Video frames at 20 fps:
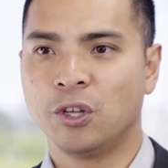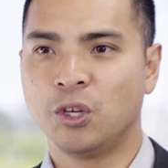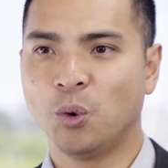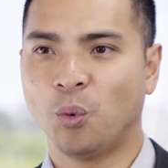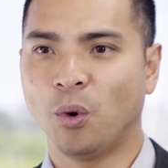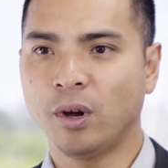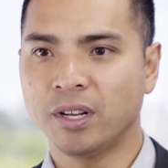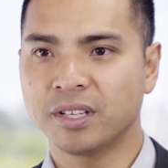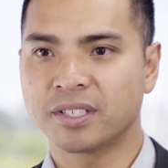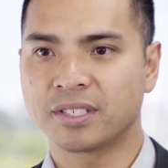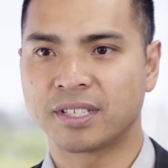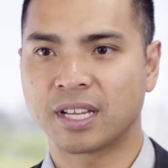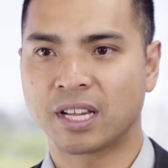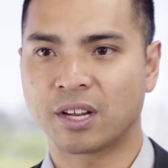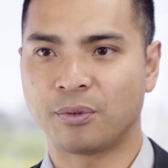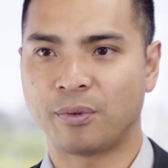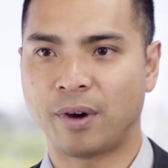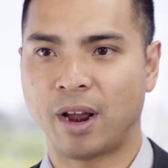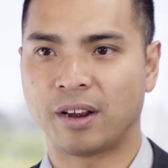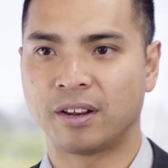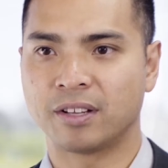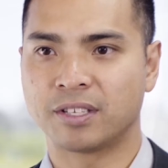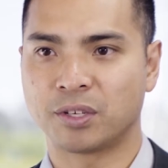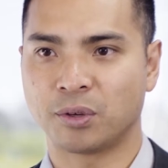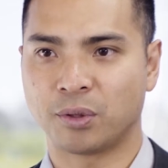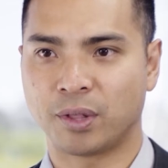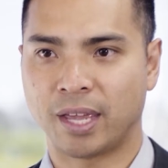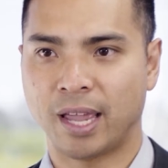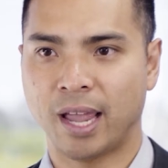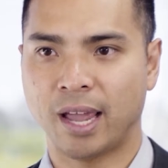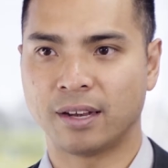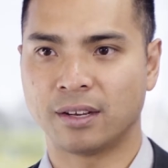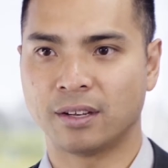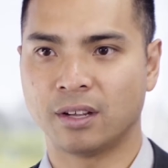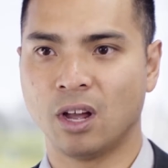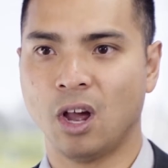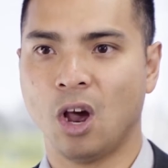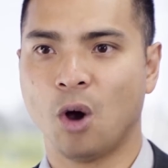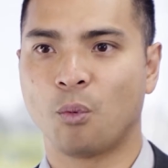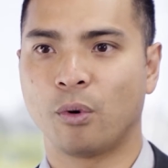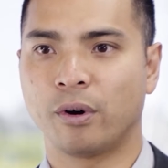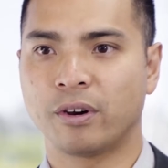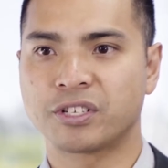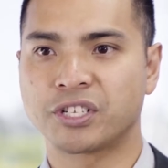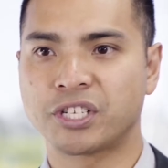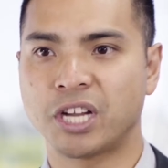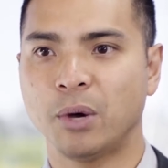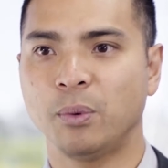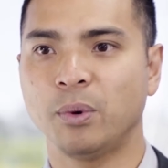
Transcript: You'll want to stick around until the end, where I share